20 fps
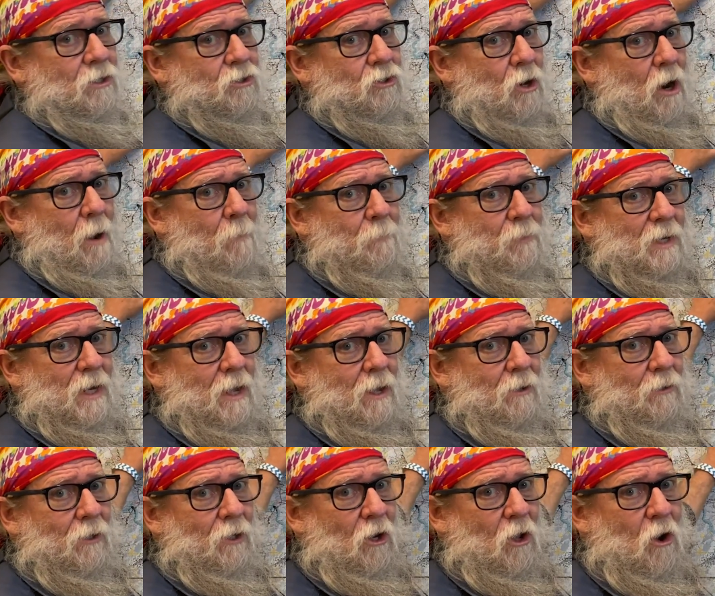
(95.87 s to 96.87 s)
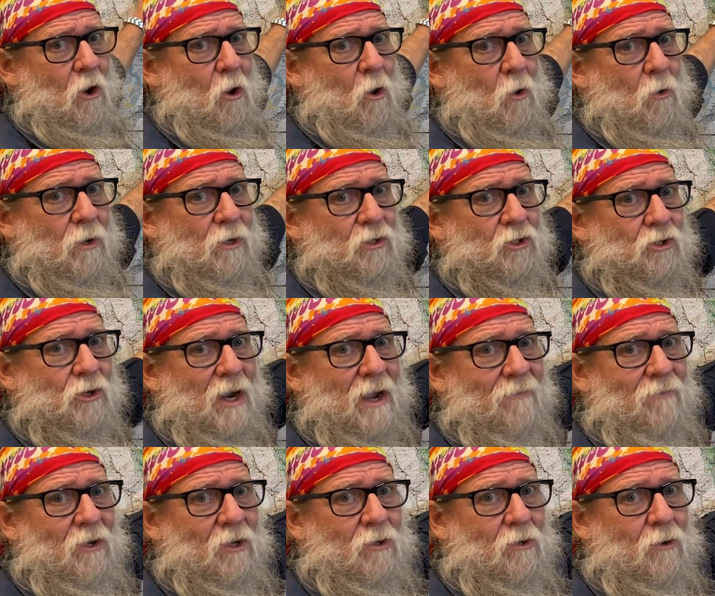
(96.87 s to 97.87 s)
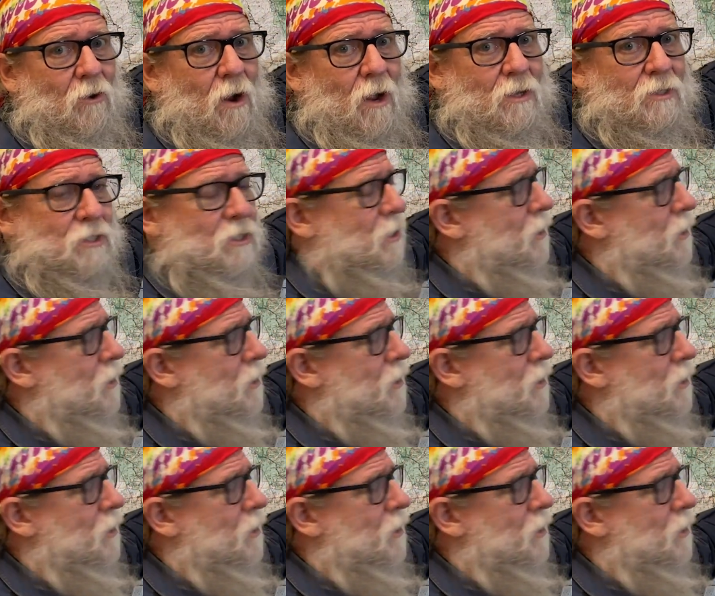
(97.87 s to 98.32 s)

to drop down low and travel across